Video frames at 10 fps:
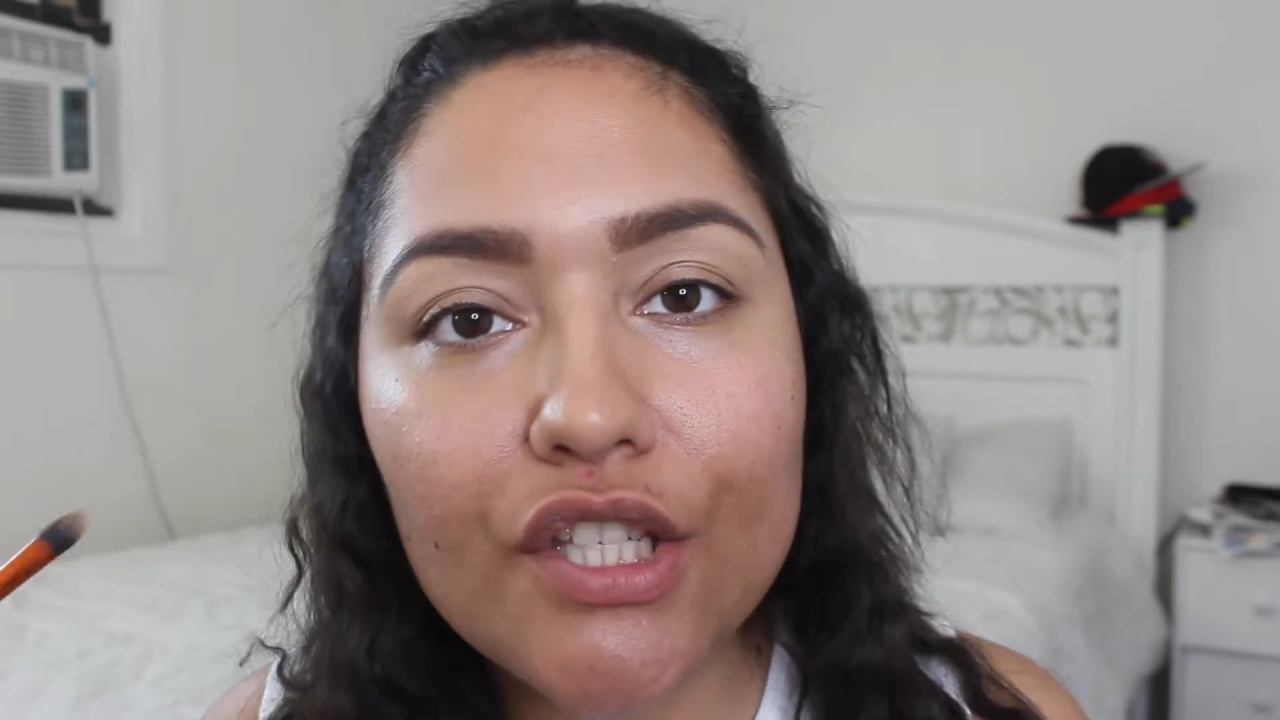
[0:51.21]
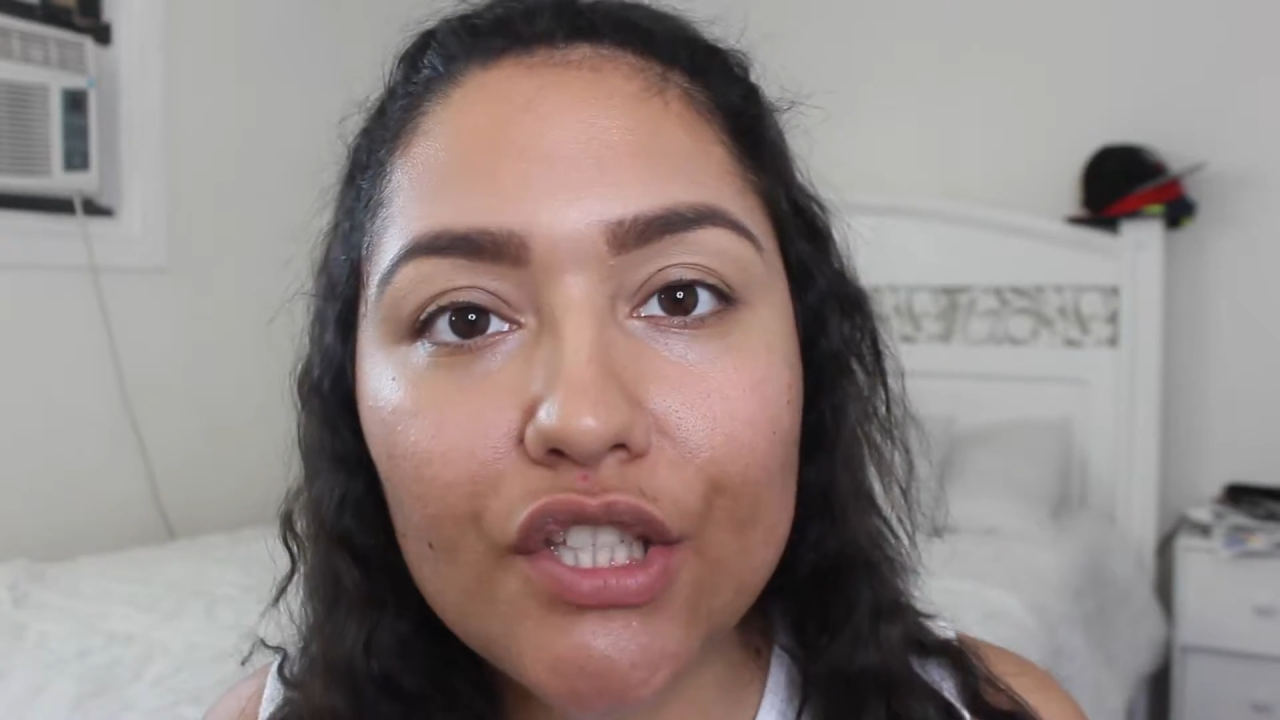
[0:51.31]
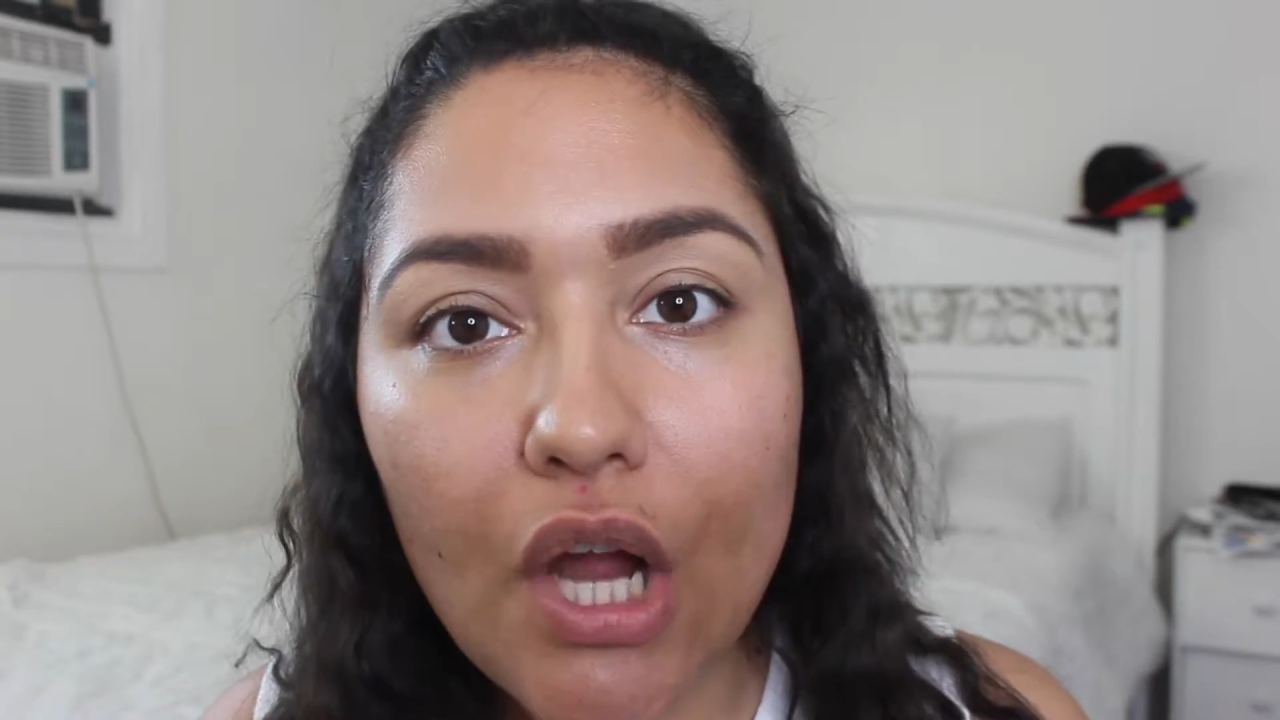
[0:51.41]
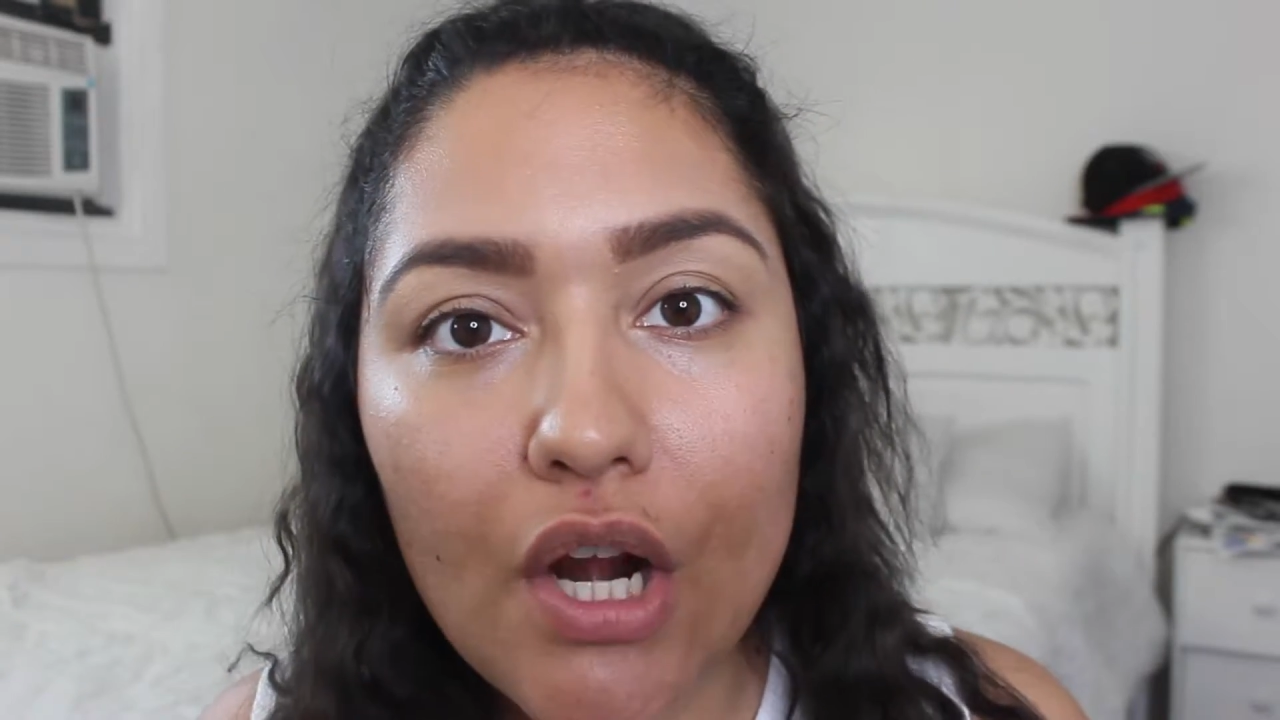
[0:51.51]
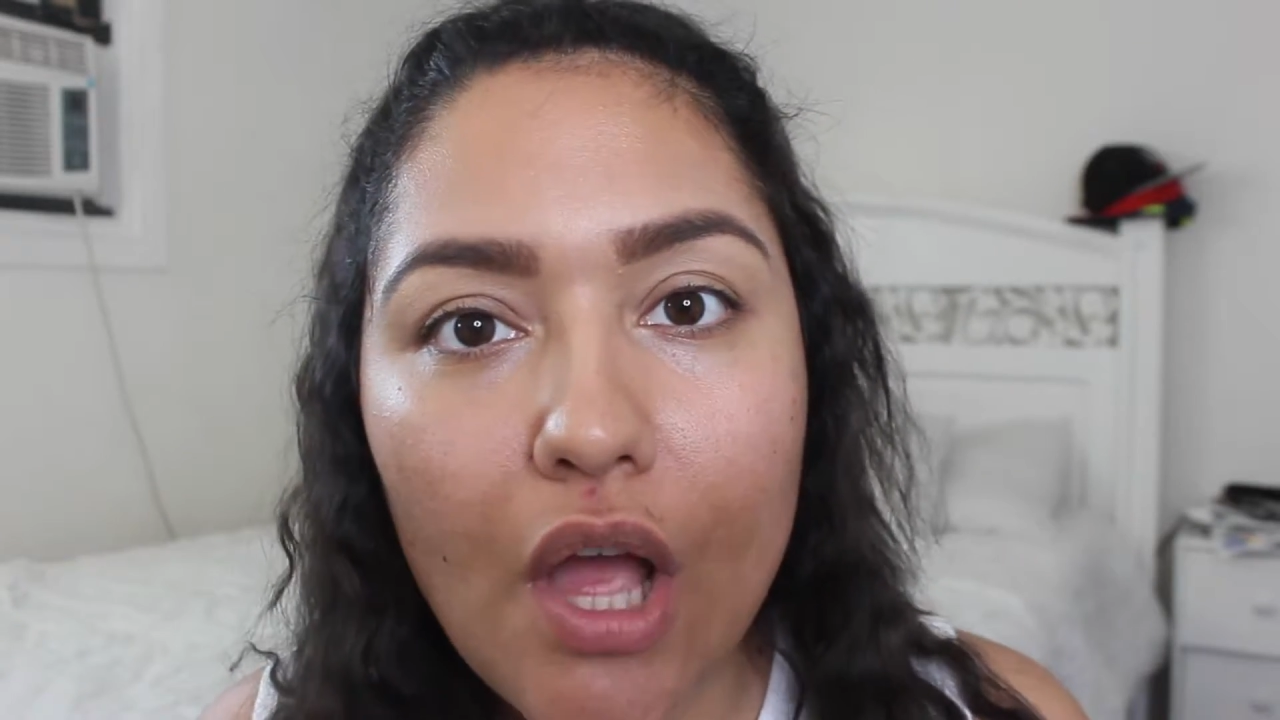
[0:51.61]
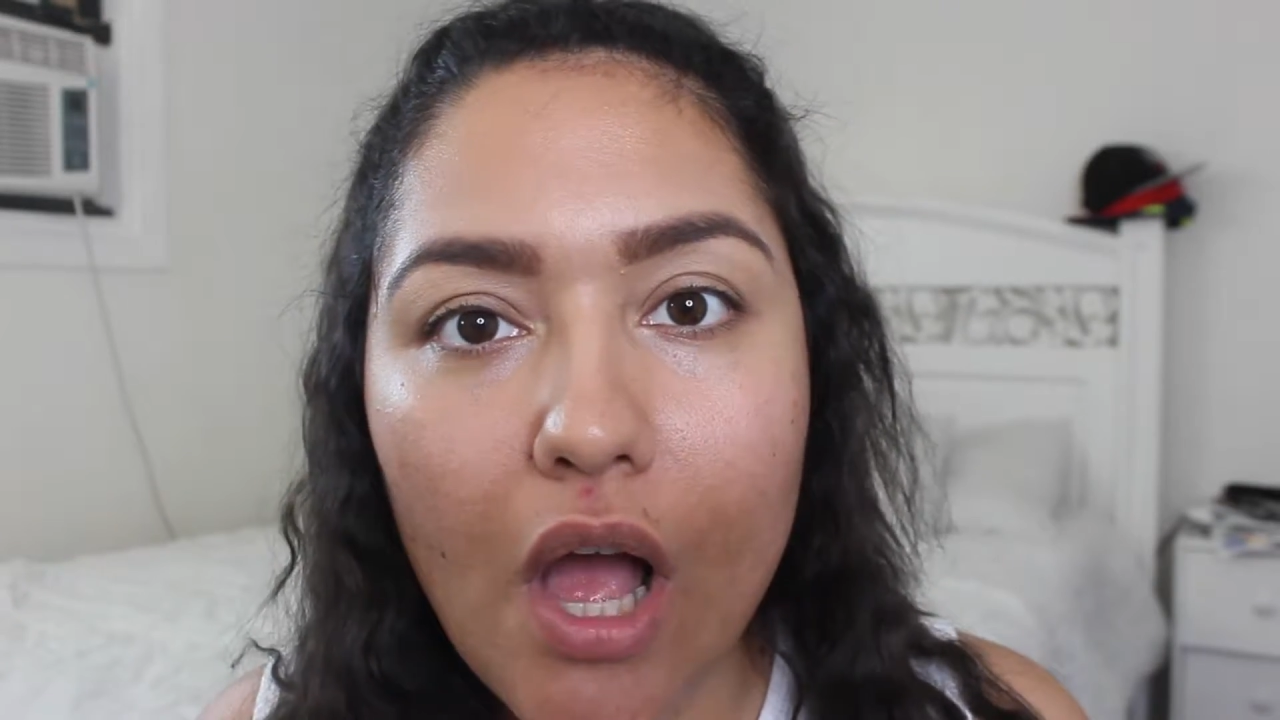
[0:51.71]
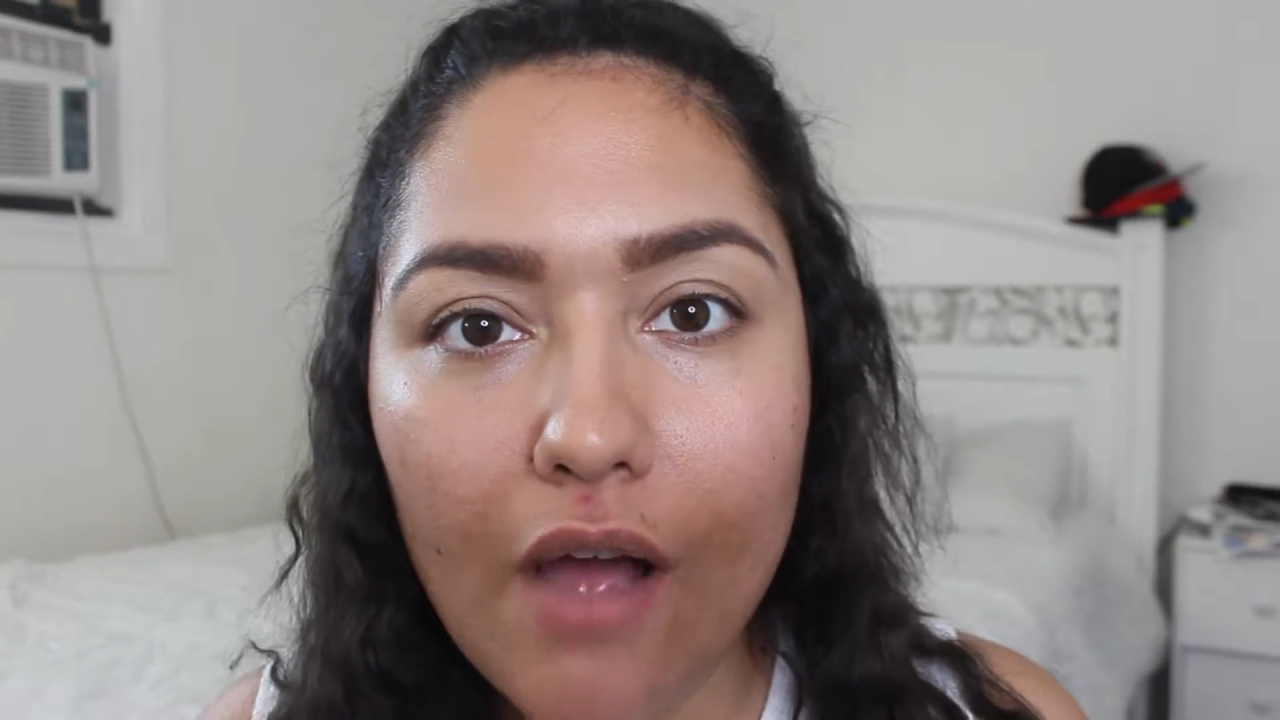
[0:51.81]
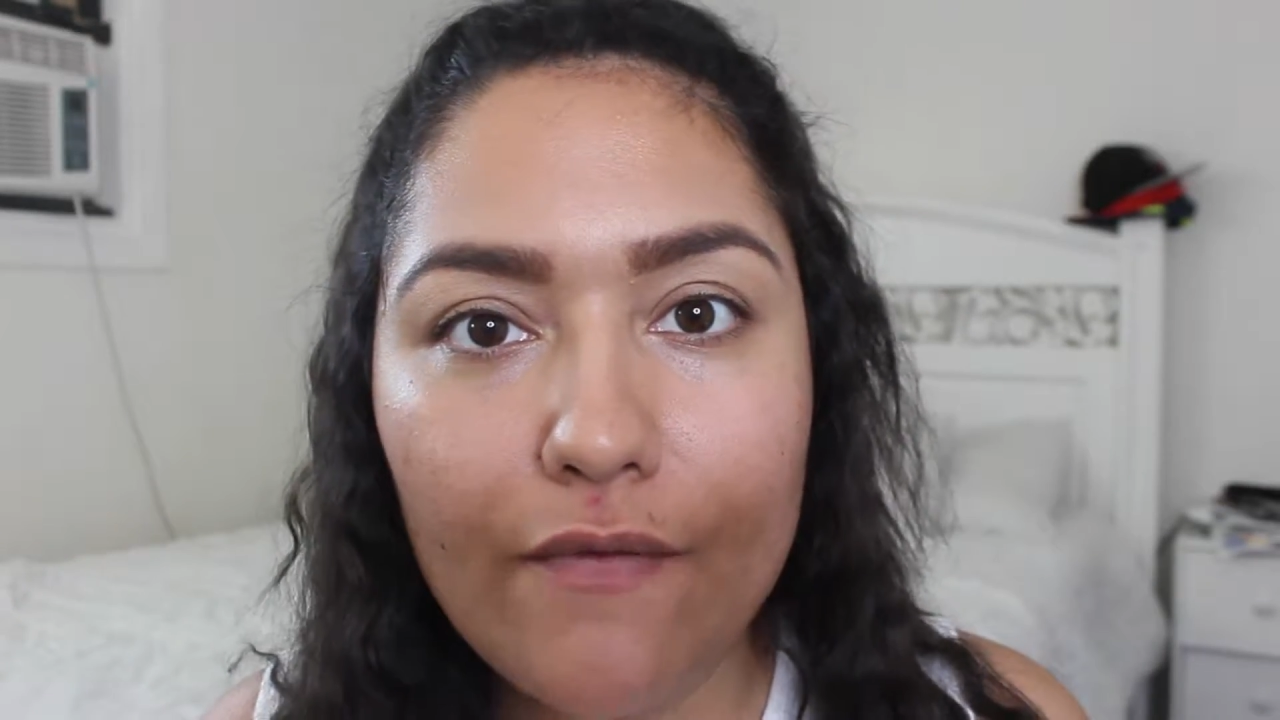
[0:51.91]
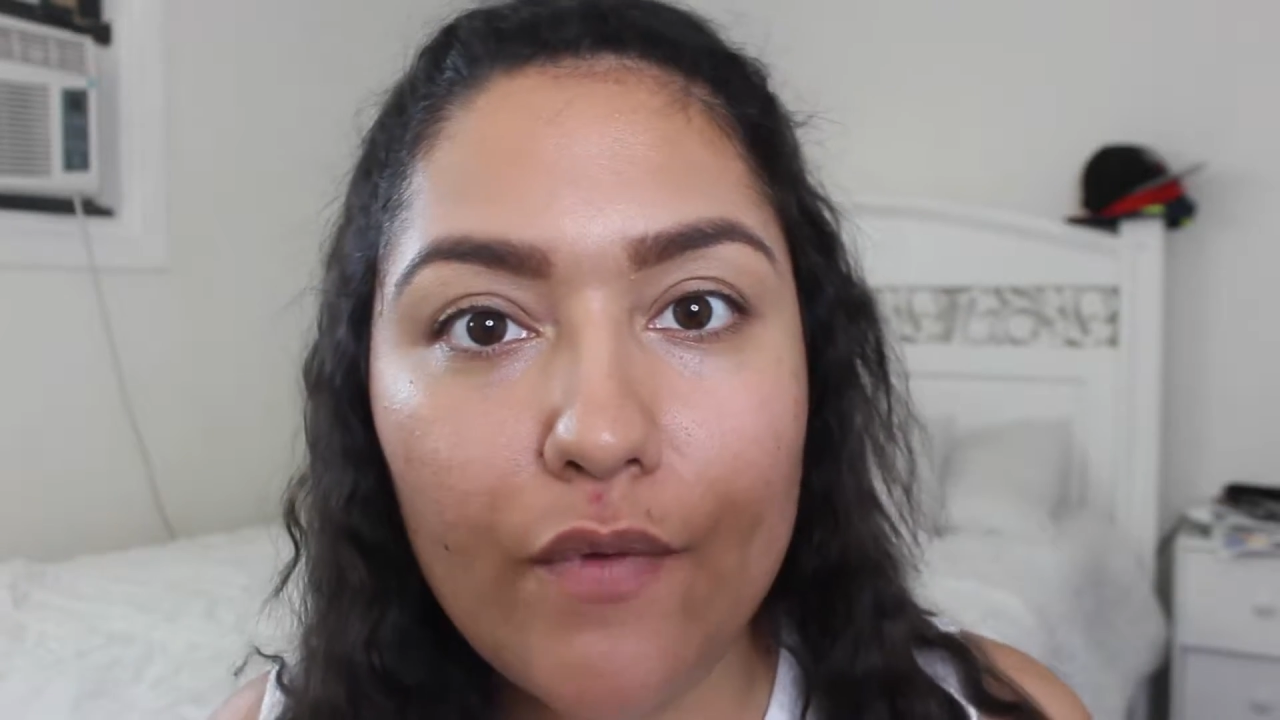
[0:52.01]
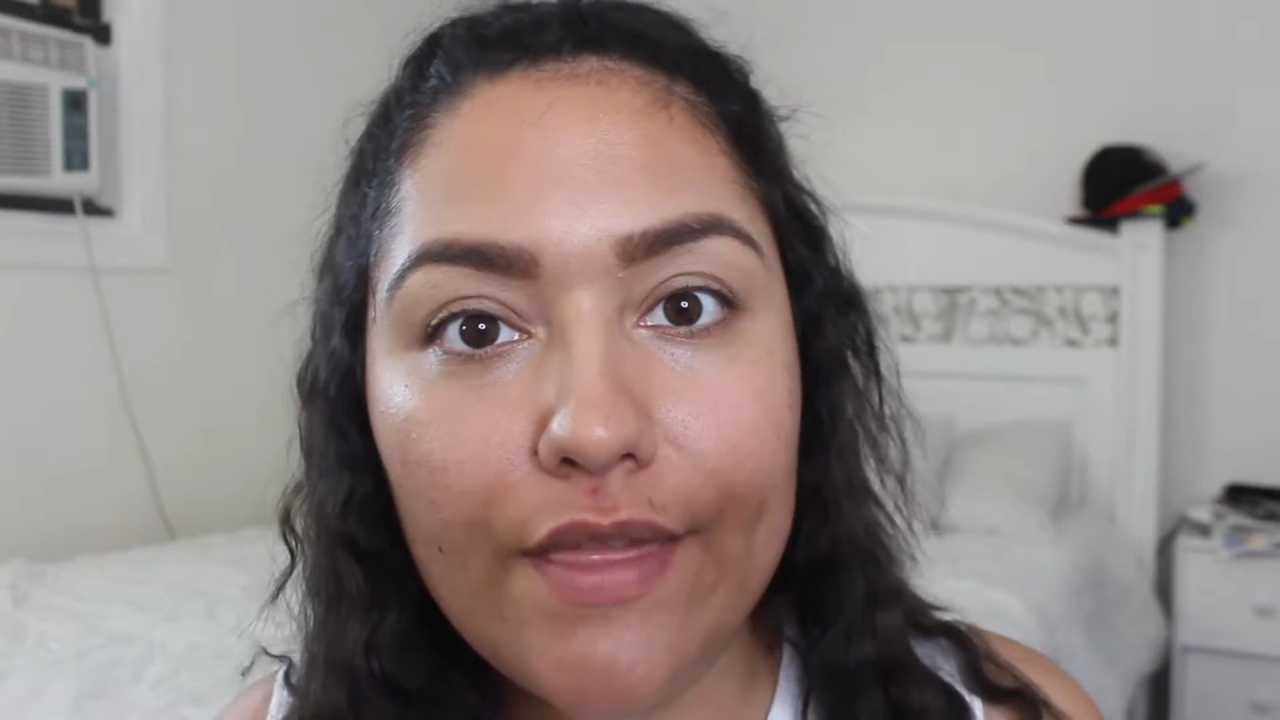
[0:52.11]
Start off